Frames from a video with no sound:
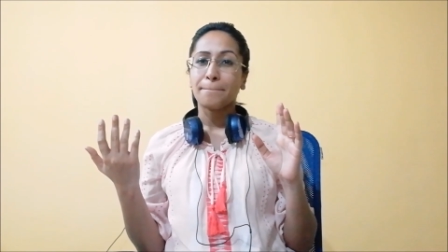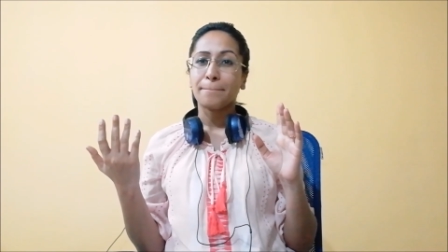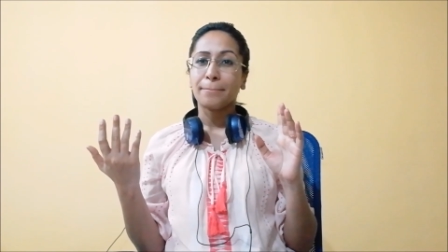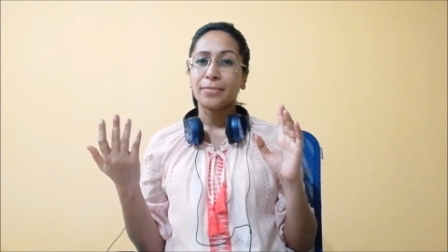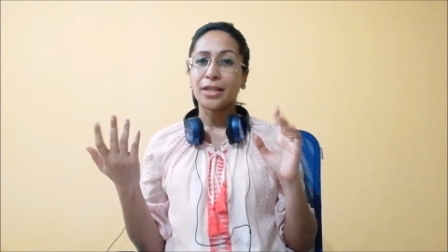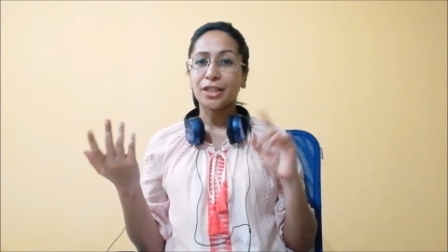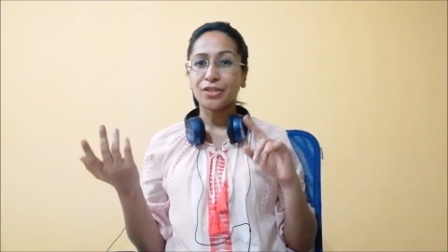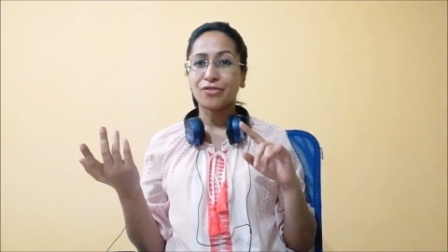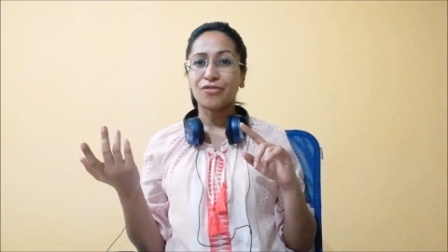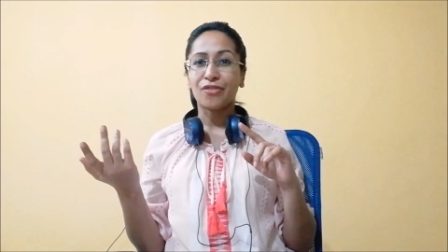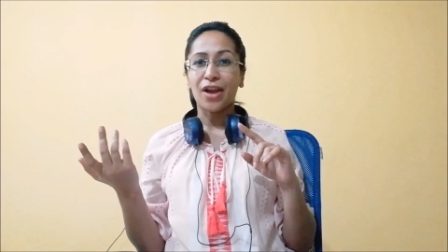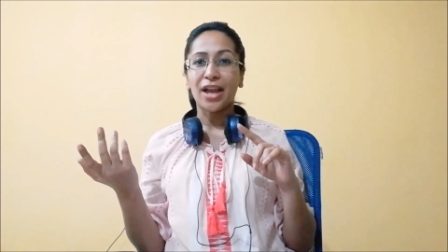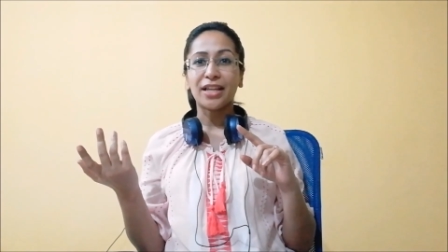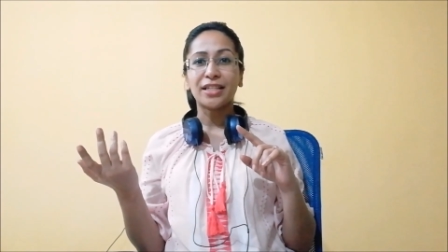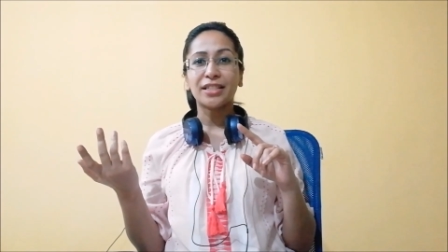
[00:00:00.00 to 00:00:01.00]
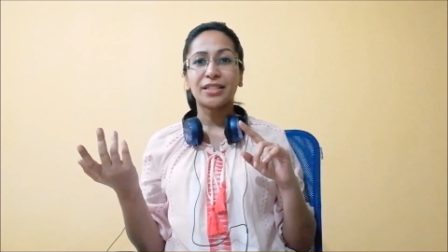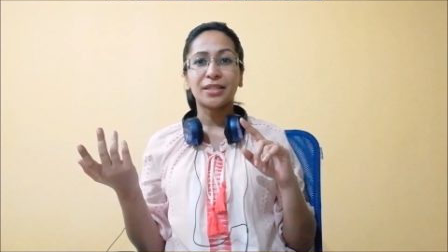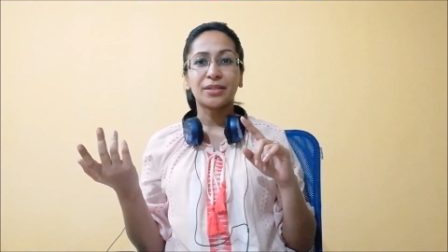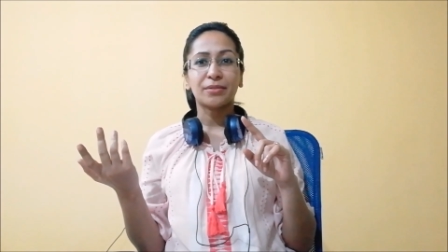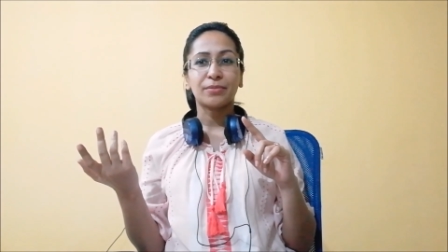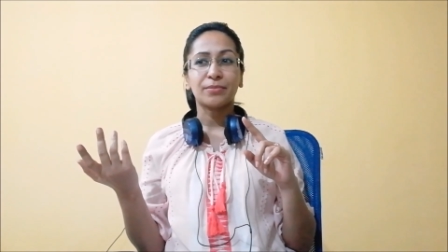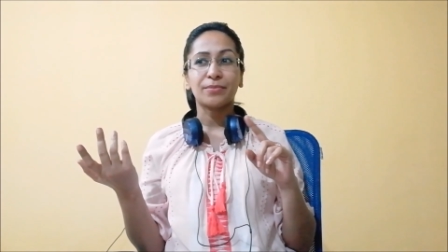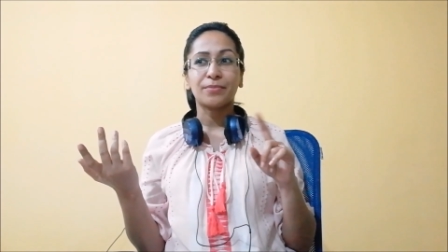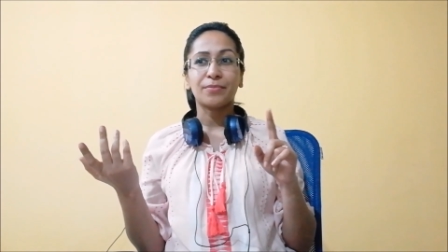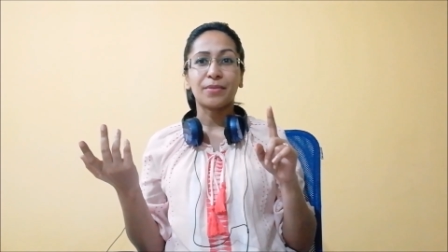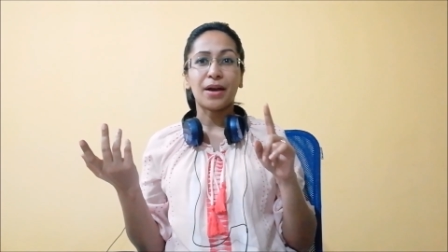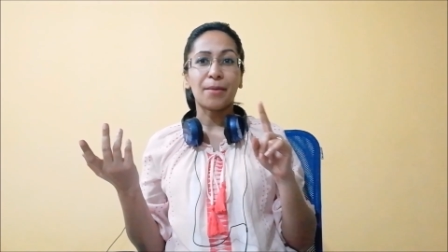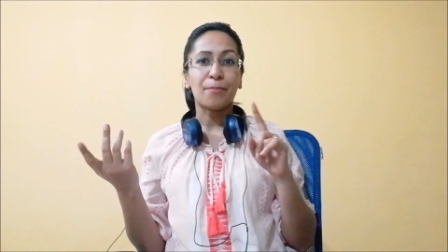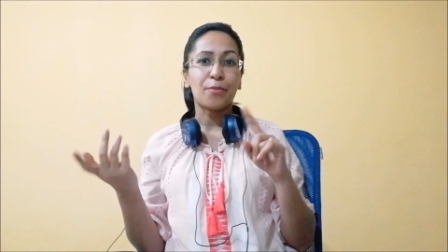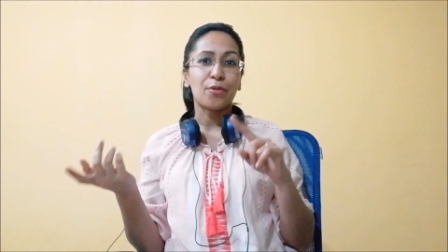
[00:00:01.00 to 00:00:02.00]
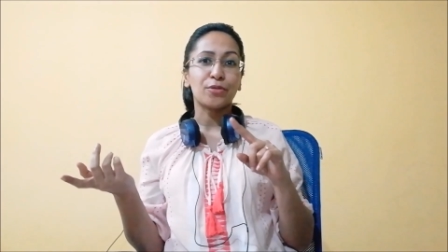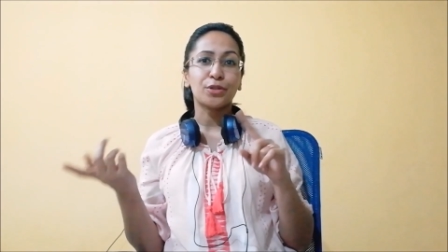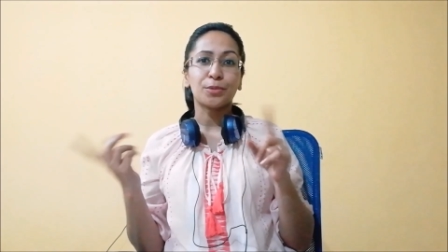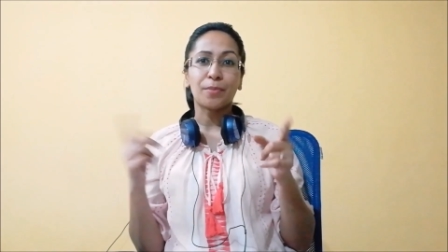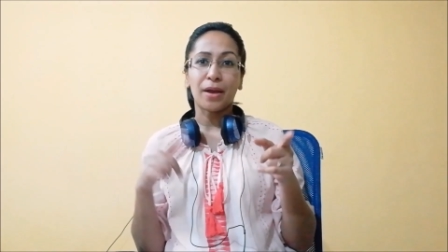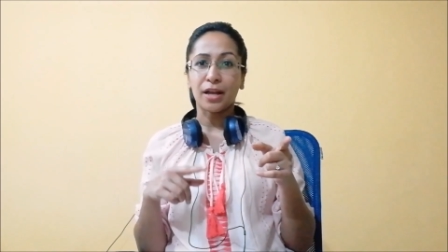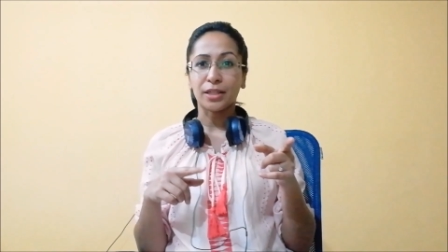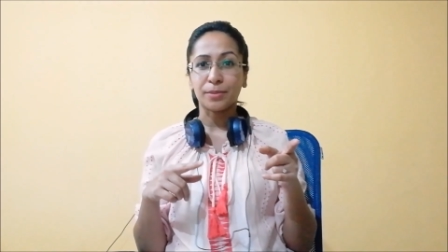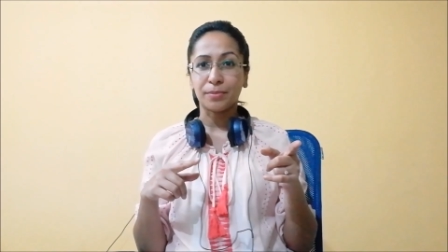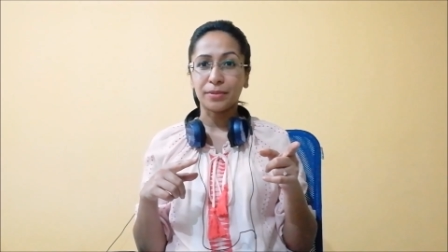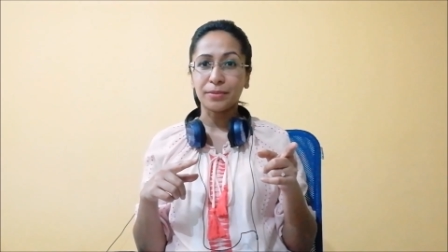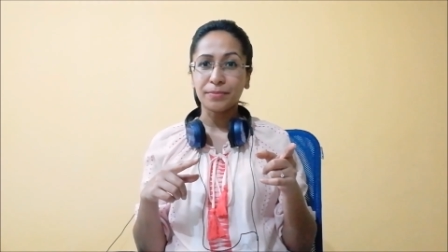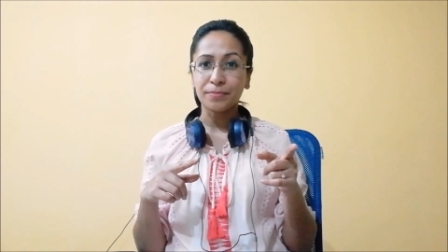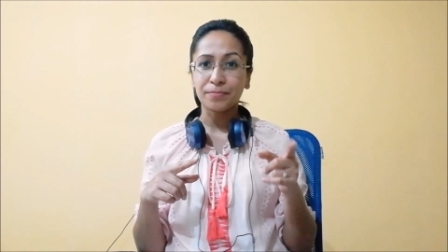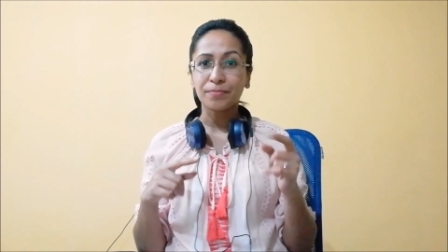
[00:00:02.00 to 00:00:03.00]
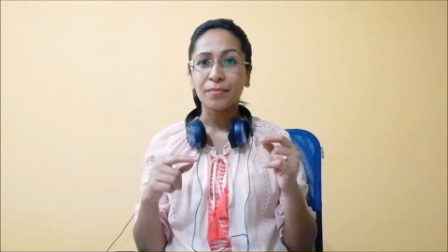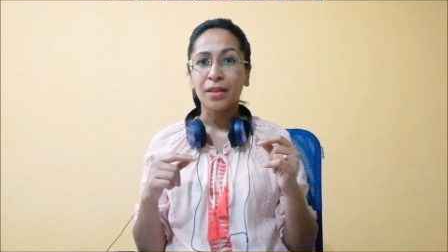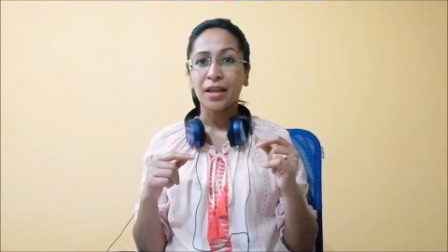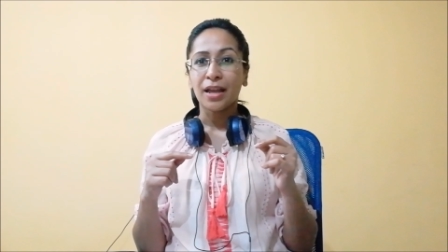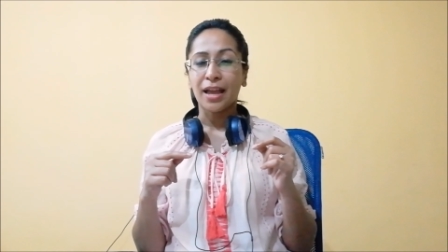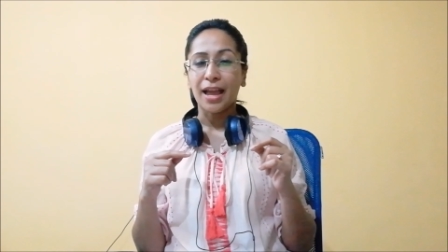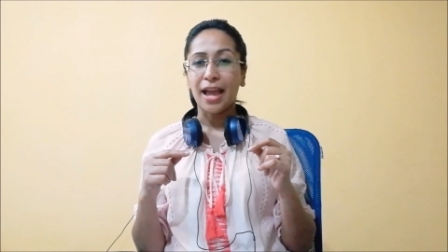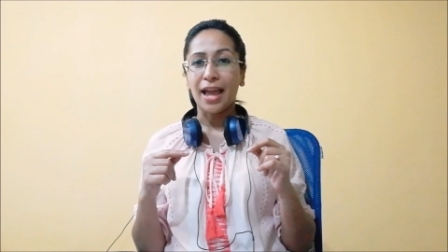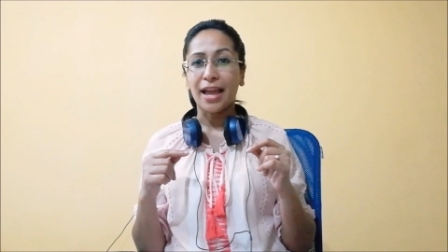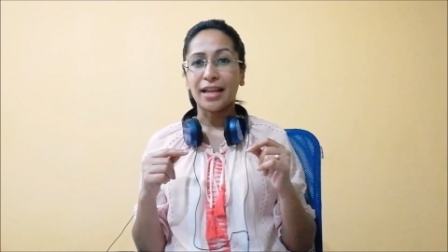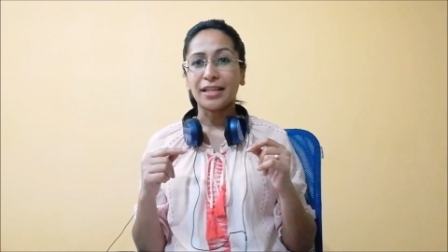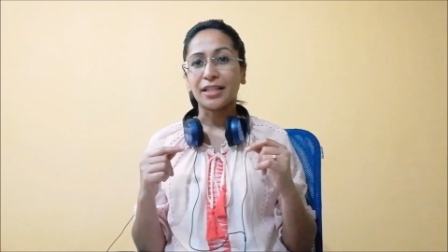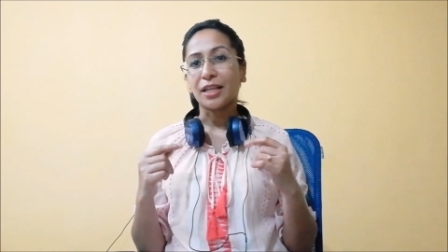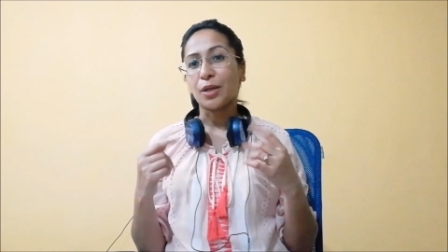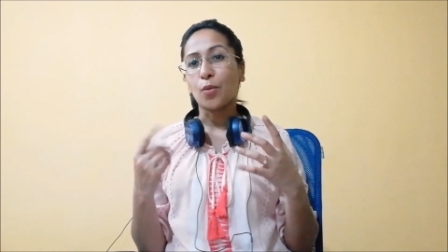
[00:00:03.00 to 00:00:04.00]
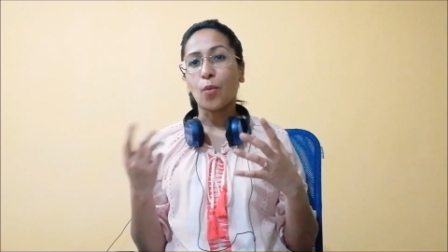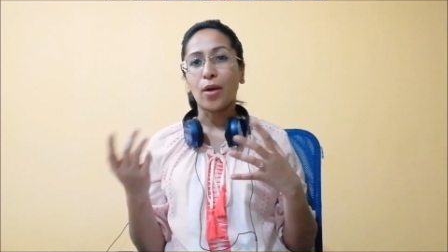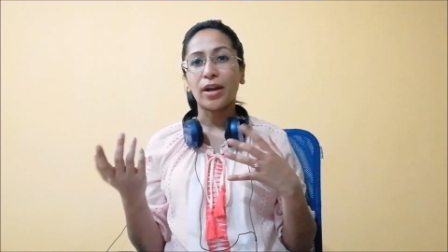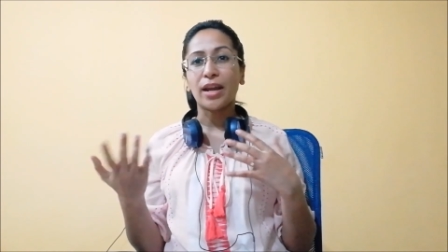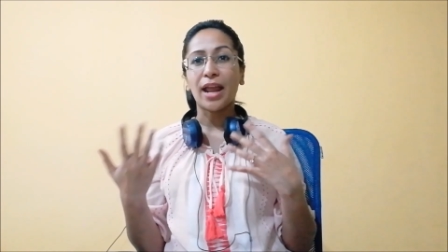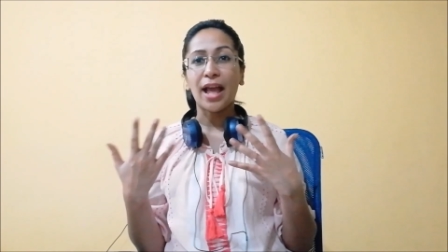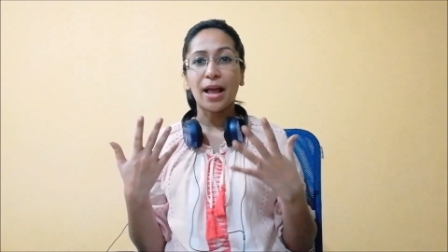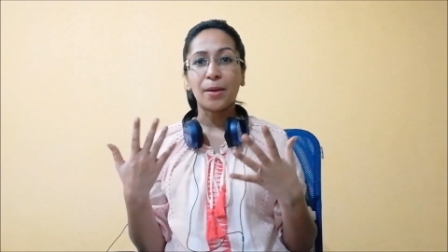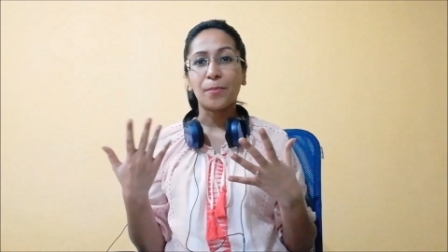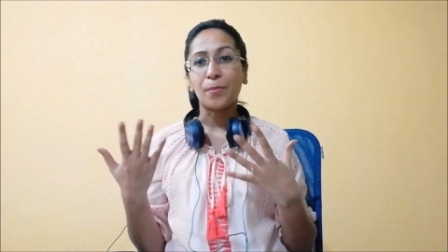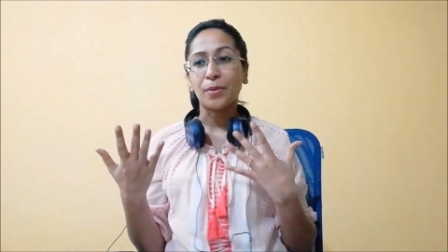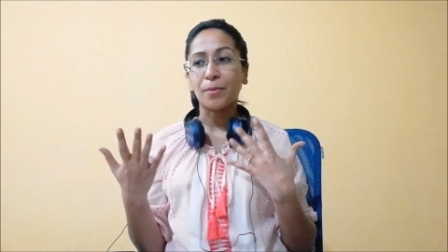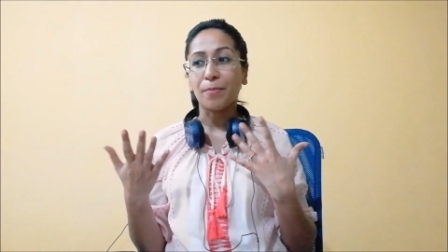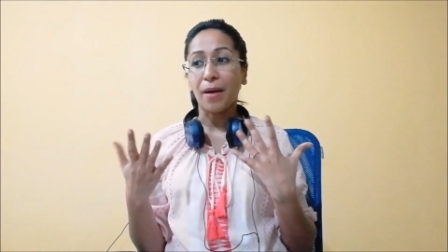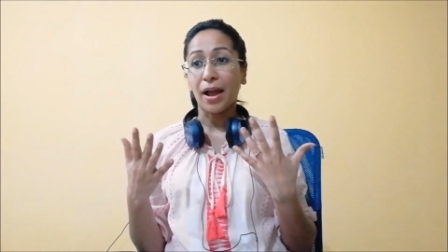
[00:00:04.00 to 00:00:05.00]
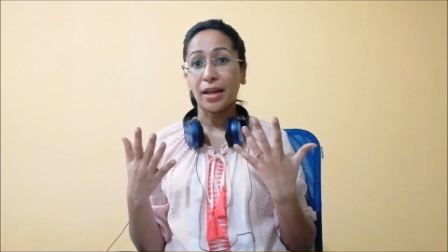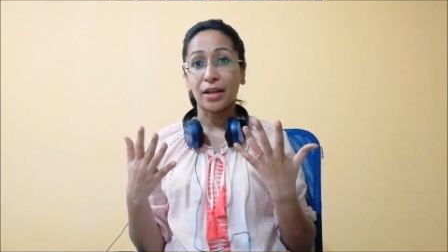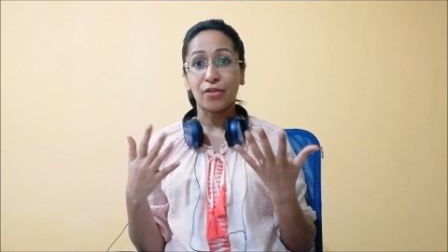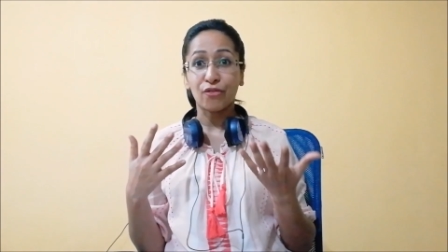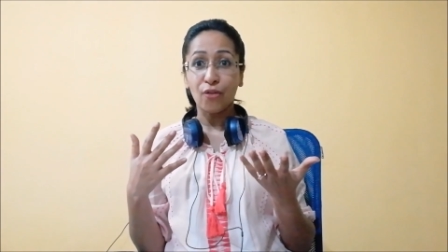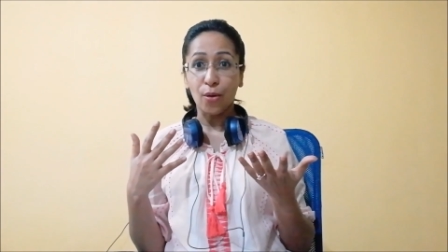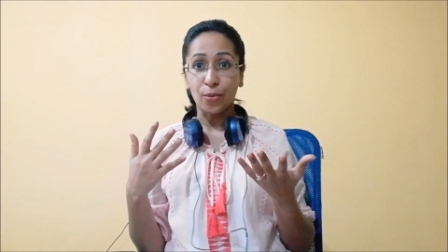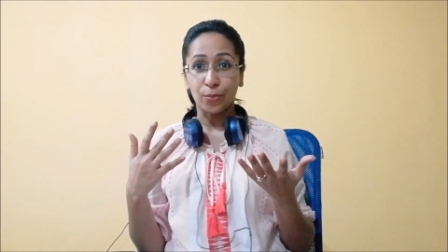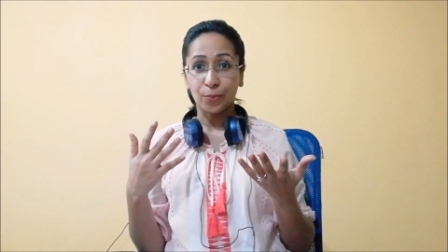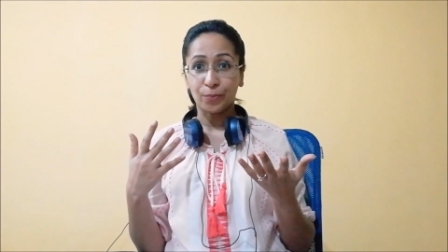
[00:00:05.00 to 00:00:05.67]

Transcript: this friend approached my husband and he wanted help in buying a phone.